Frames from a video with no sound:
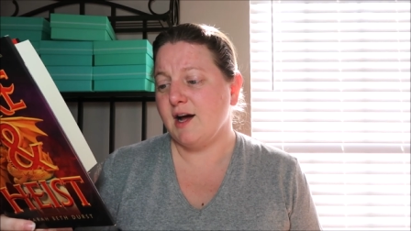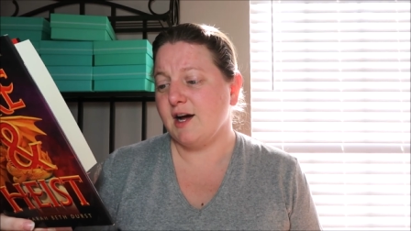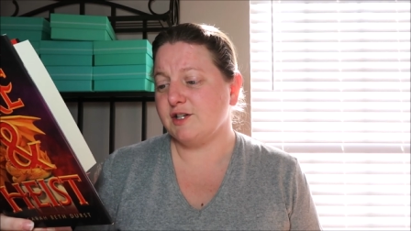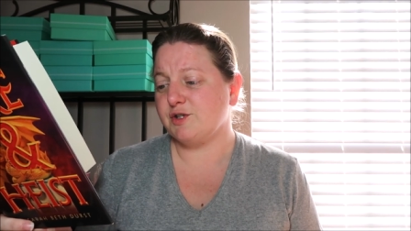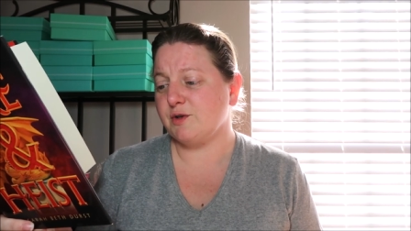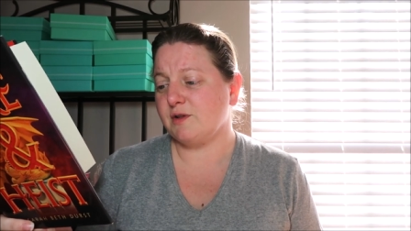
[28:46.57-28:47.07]

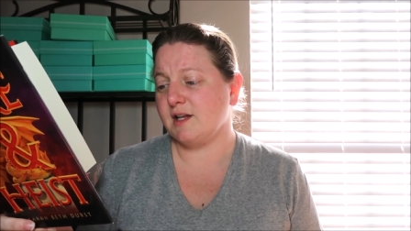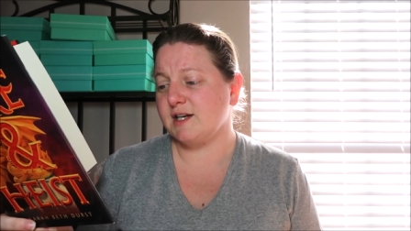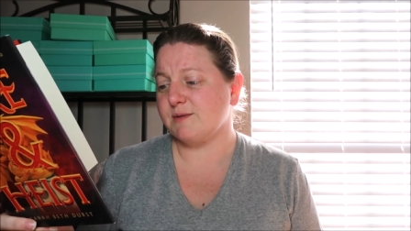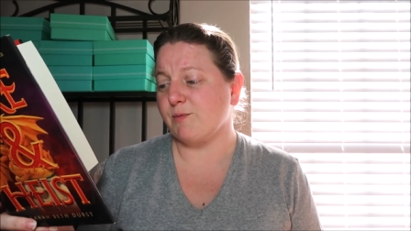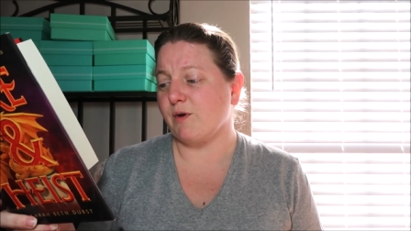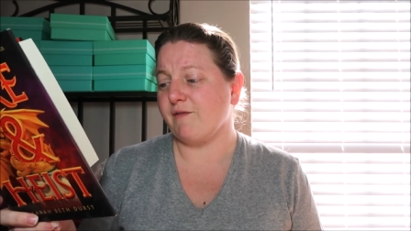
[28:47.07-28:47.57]
a truth that
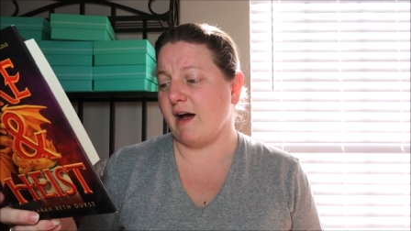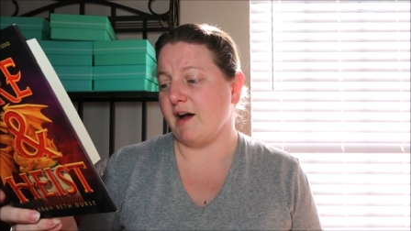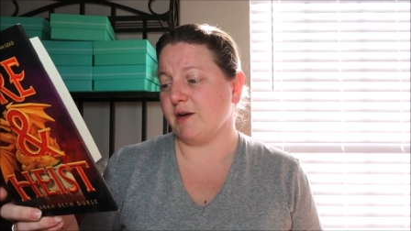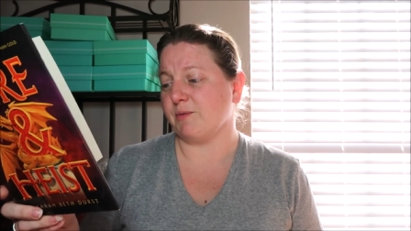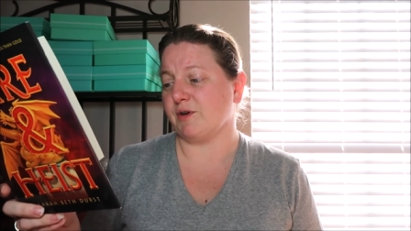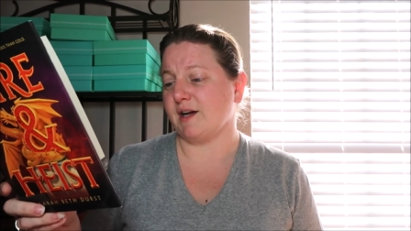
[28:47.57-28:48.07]
is more
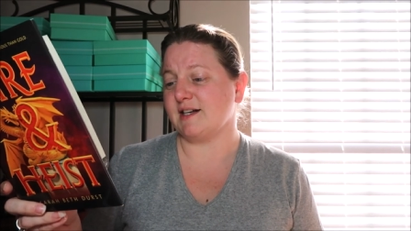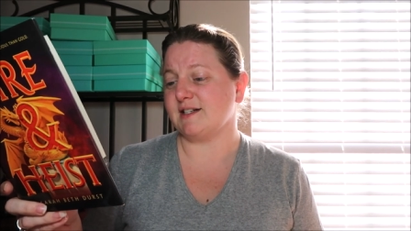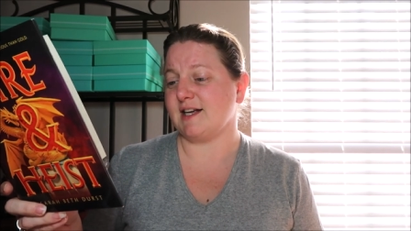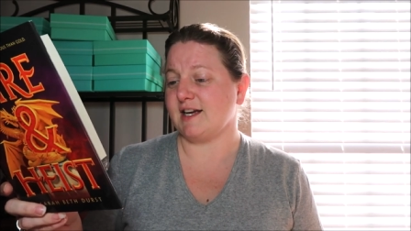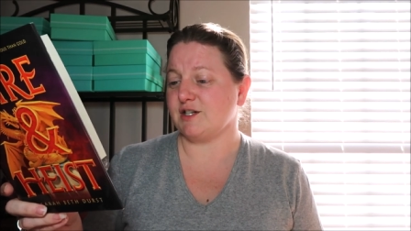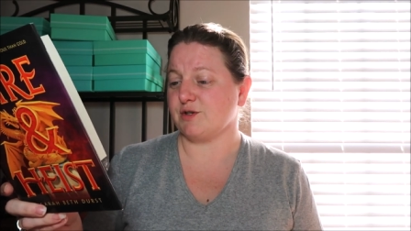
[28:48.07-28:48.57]
valuable and
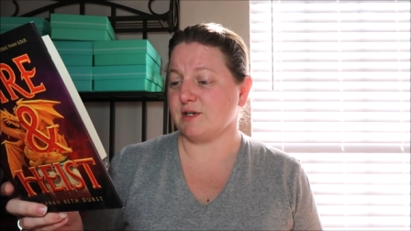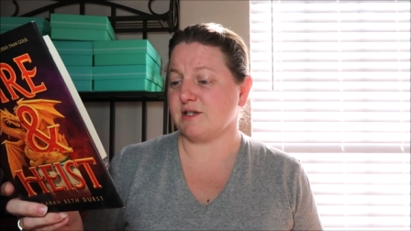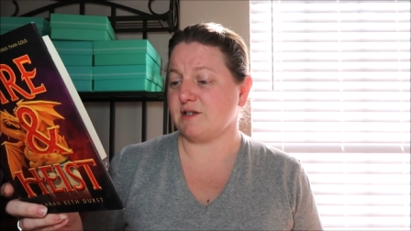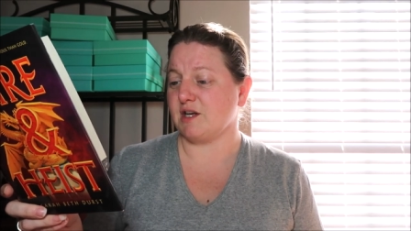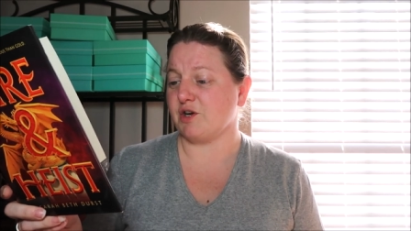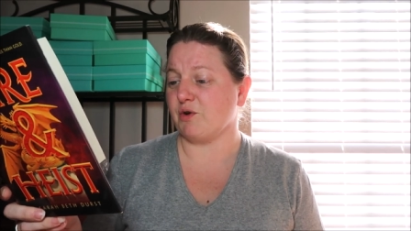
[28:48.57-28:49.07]

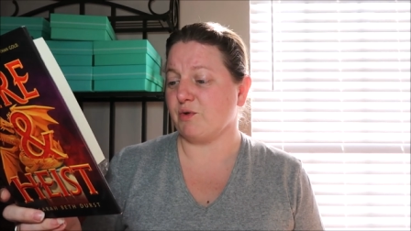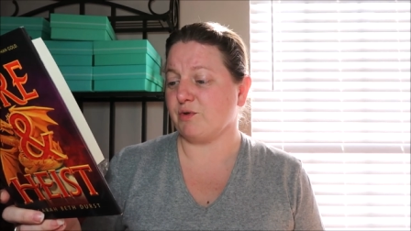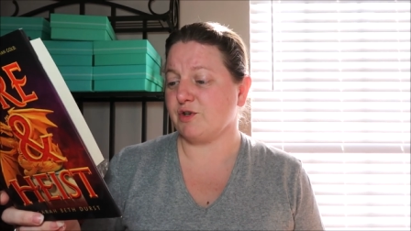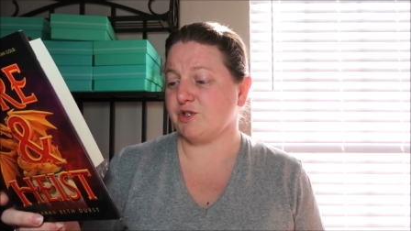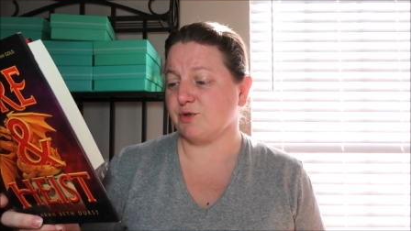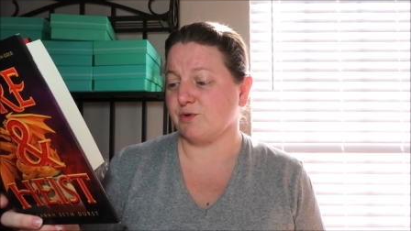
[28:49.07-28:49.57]
dangerous than
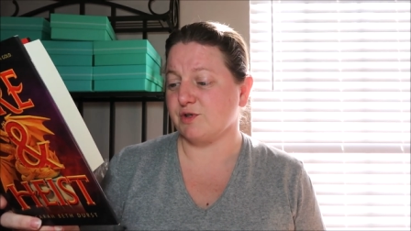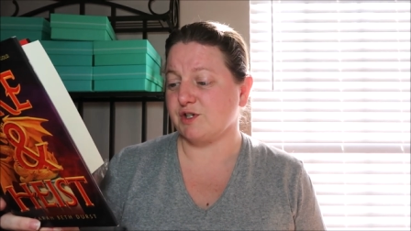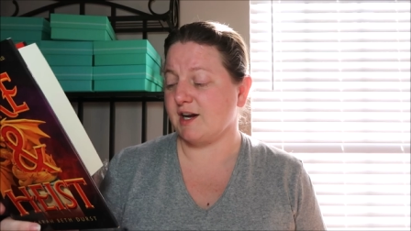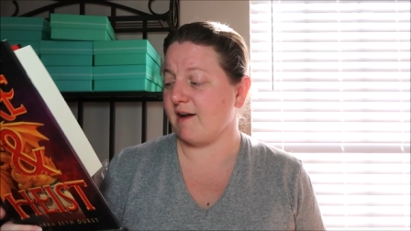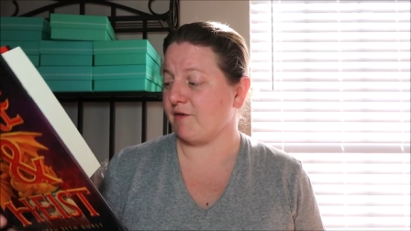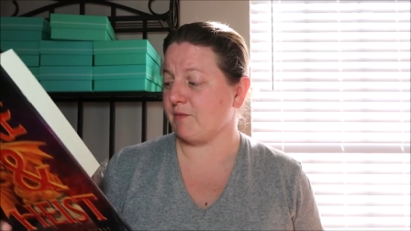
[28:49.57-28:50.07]
gold or jewels
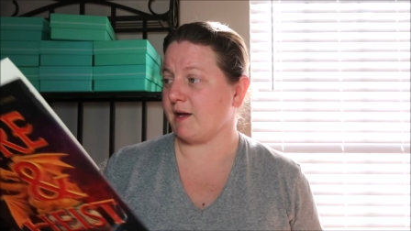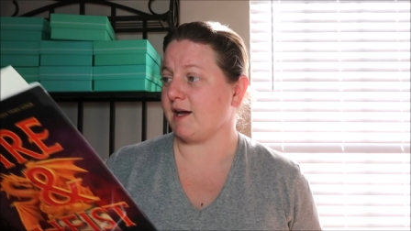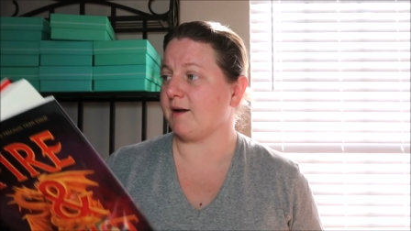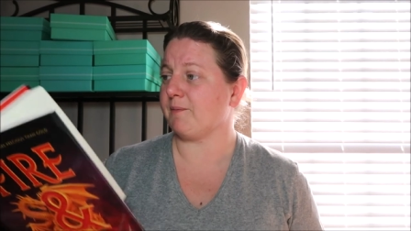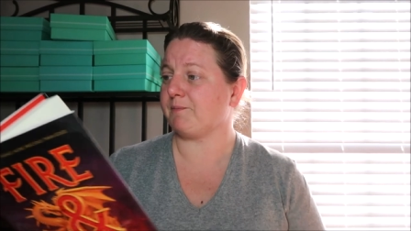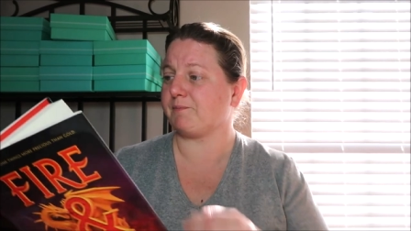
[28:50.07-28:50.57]
could ever
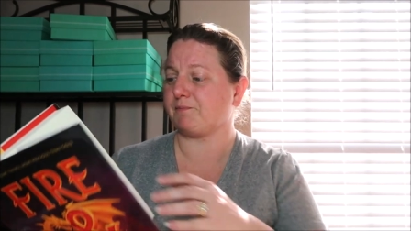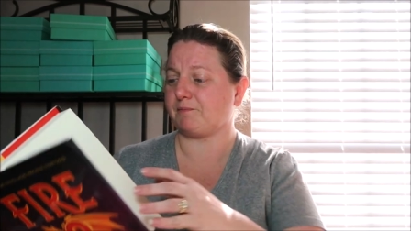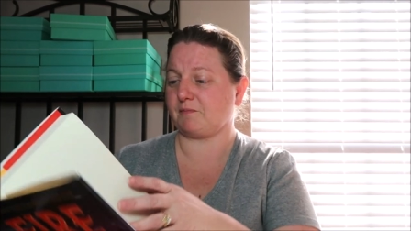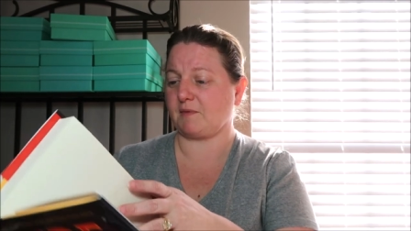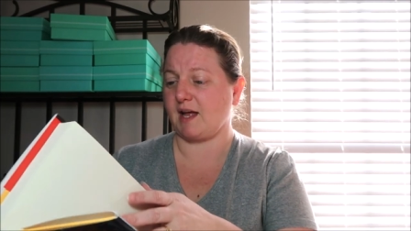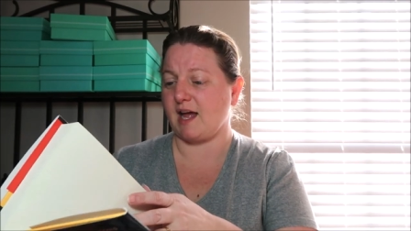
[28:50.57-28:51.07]
be.
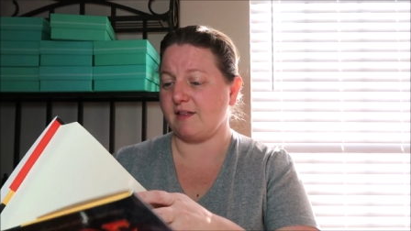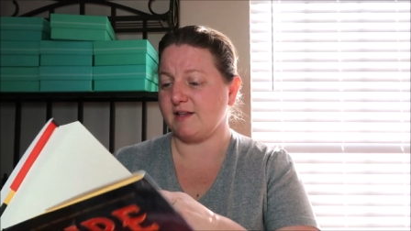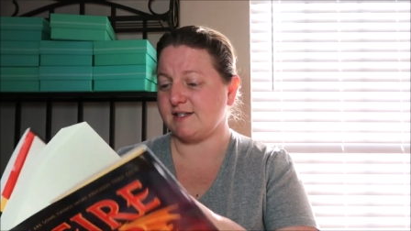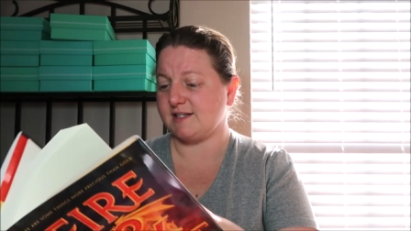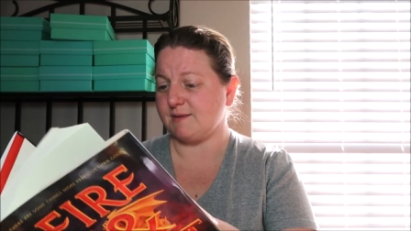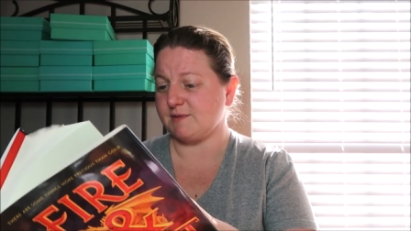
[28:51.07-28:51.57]
And
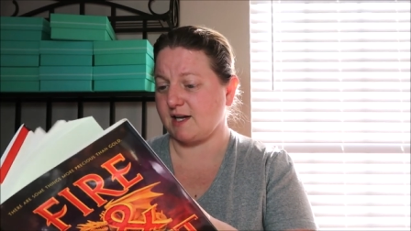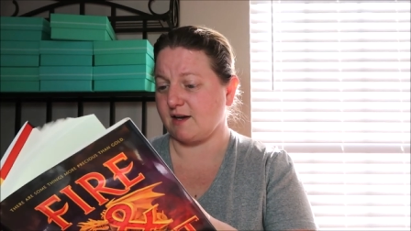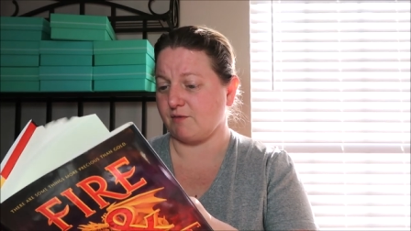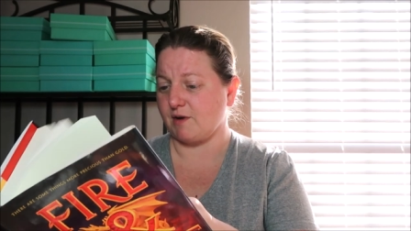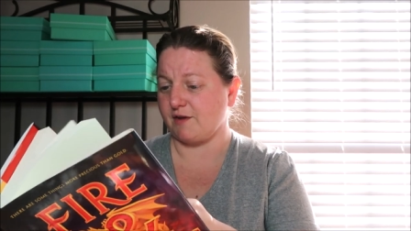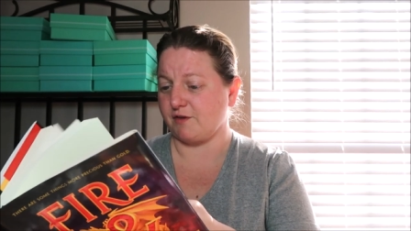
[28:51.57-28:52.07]
this seems like
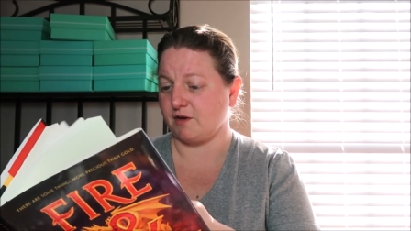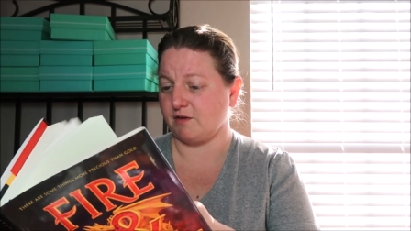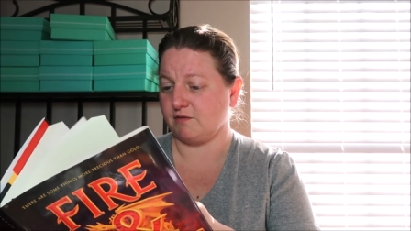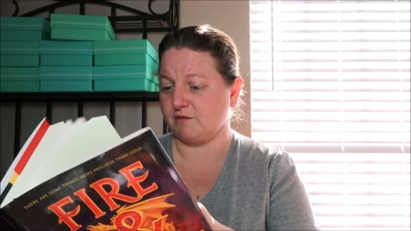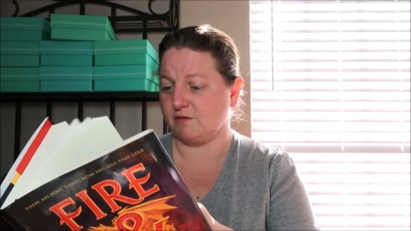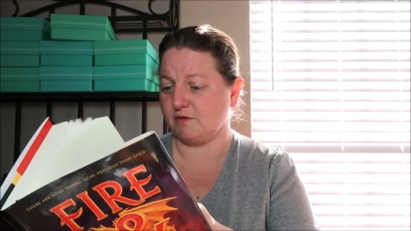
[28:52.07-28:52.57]
a
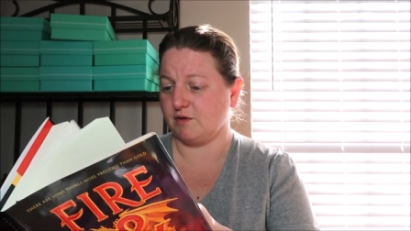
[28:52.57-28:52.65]
rather